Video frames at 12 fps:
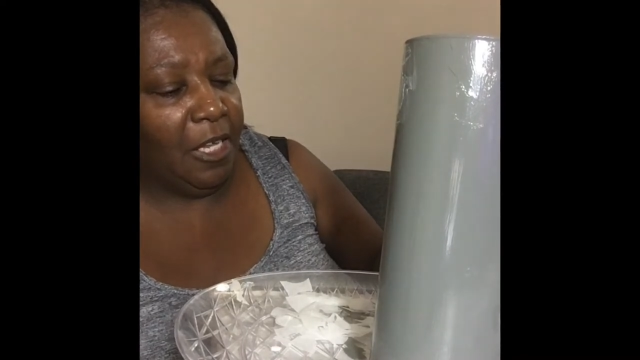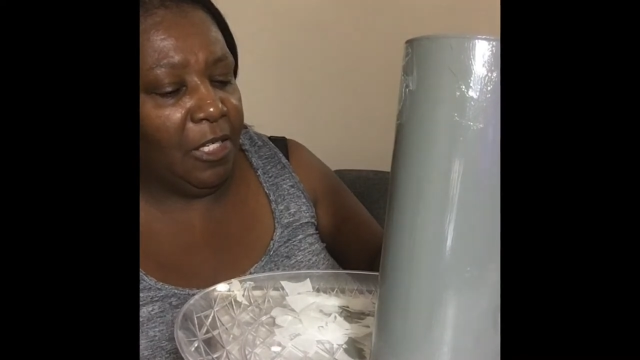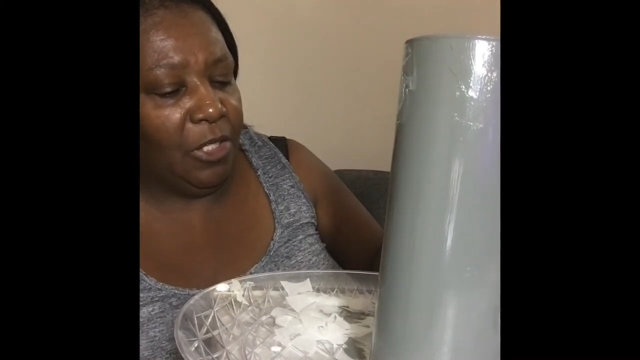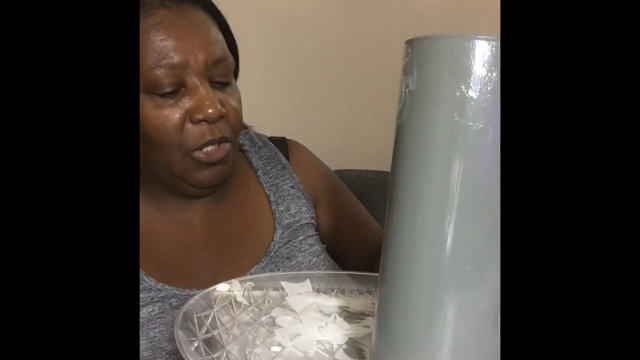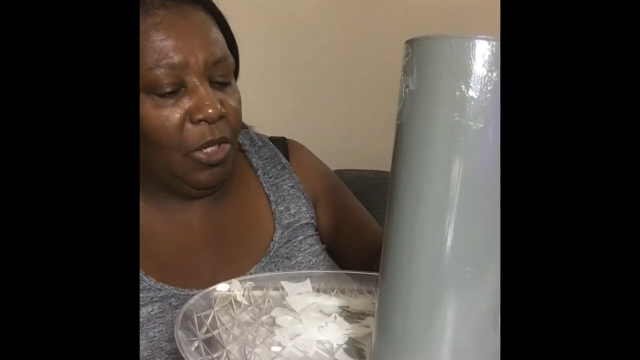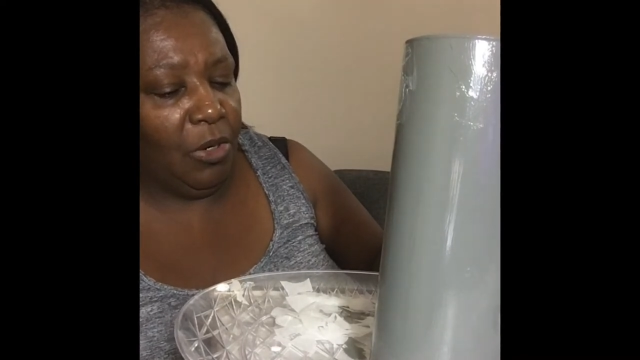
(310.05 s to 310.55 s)

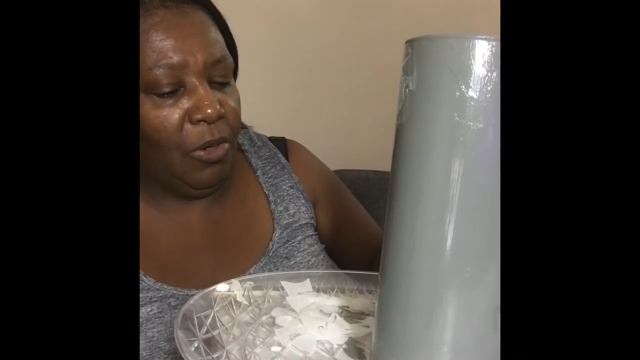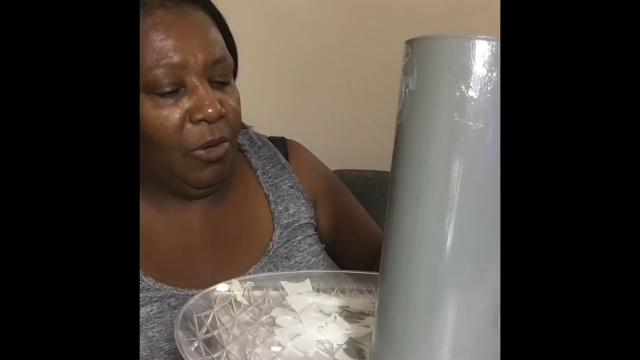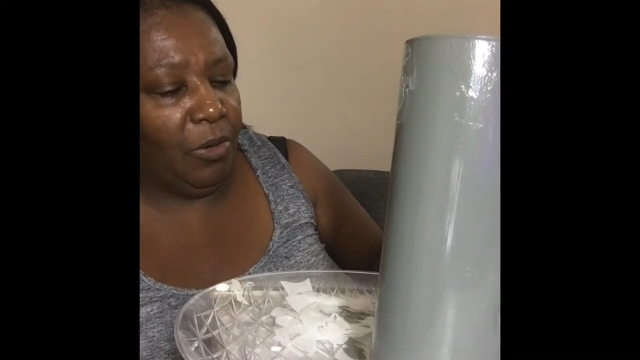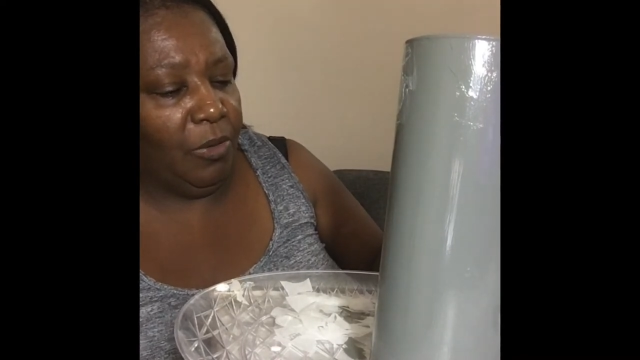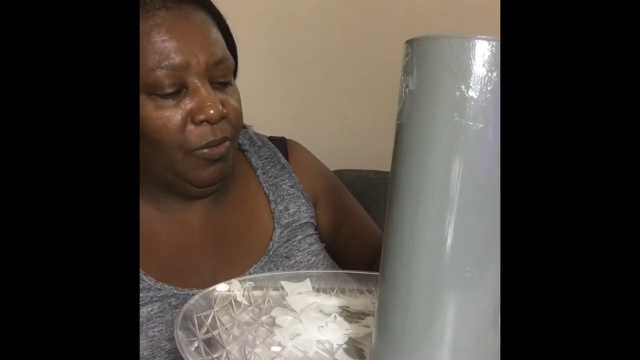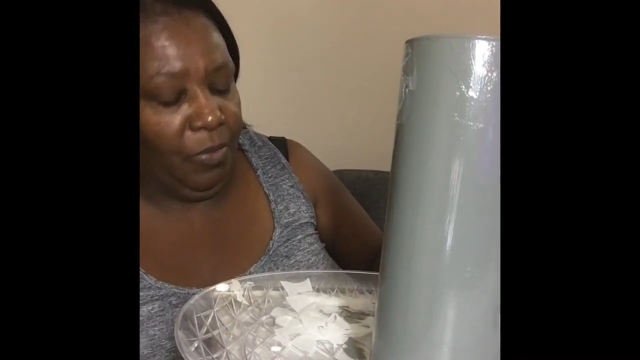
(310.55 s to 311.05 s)

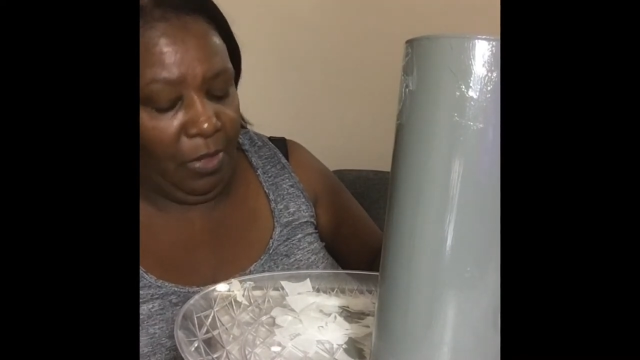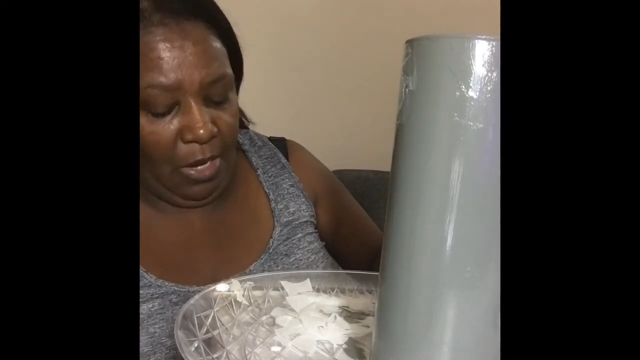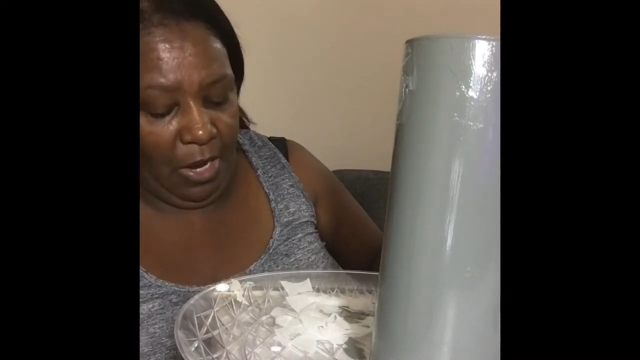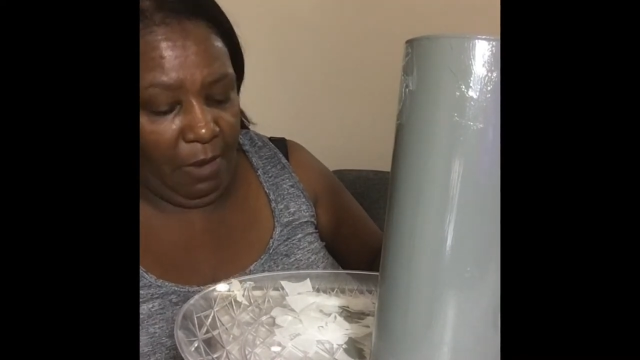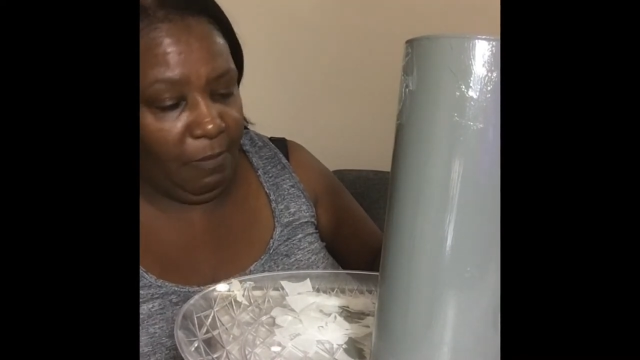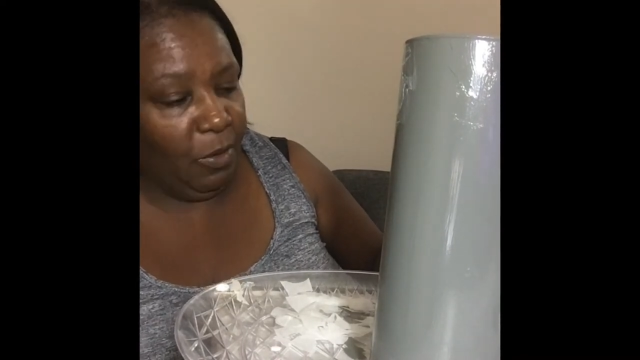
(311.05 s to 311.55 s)
So
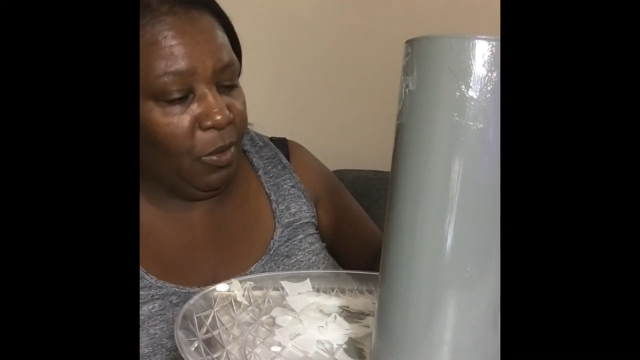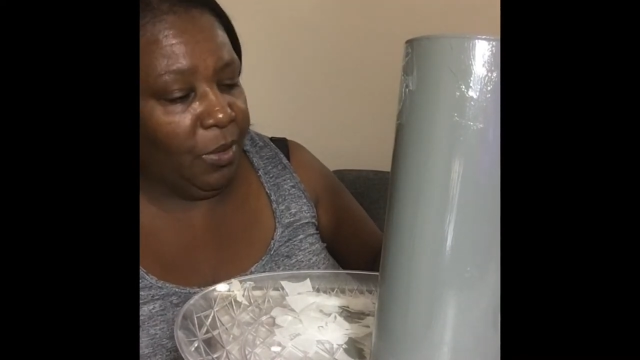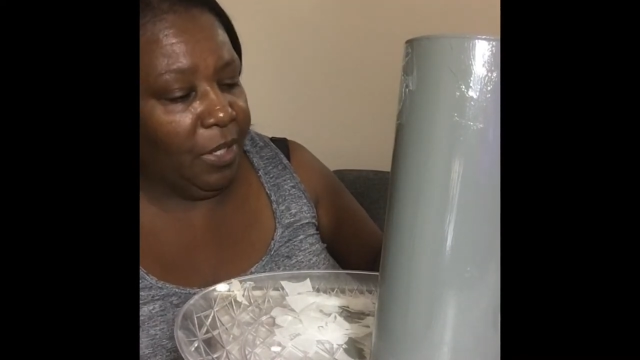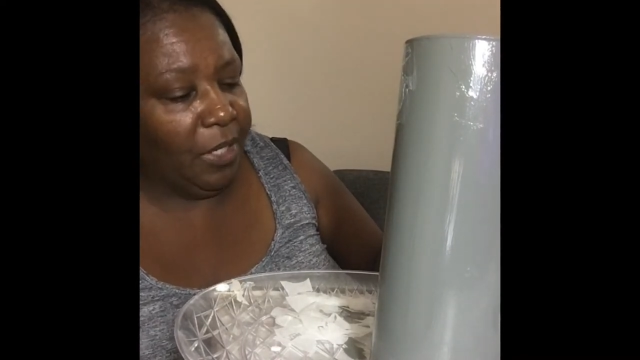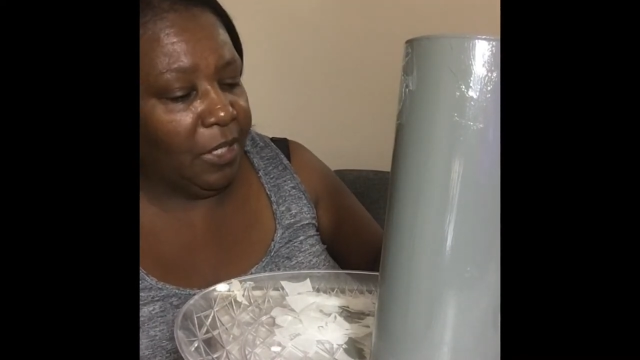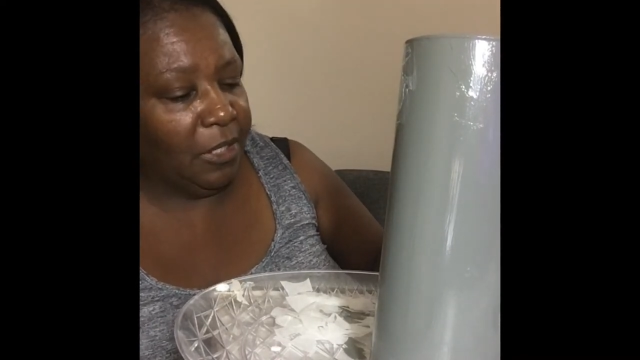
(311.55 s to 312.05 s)
I'm going to go
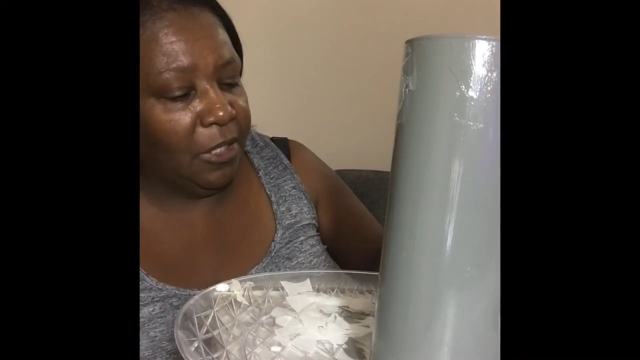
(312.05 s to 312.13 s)
ahead